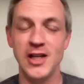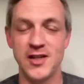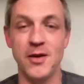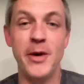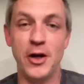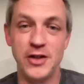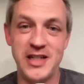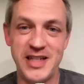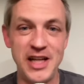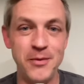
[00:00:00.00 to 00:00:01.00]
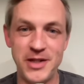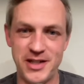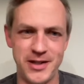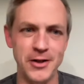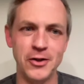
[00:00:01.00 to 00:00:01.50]
Somehow this team is
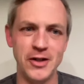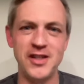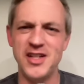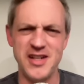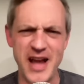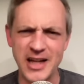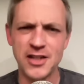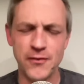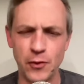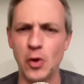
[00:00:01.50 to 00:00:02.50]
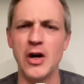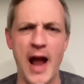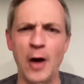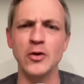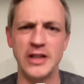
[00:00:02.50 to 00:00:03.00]
still in the next four
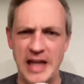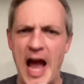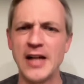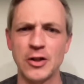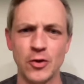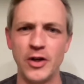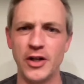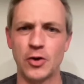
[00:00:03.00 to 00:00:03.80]
out category,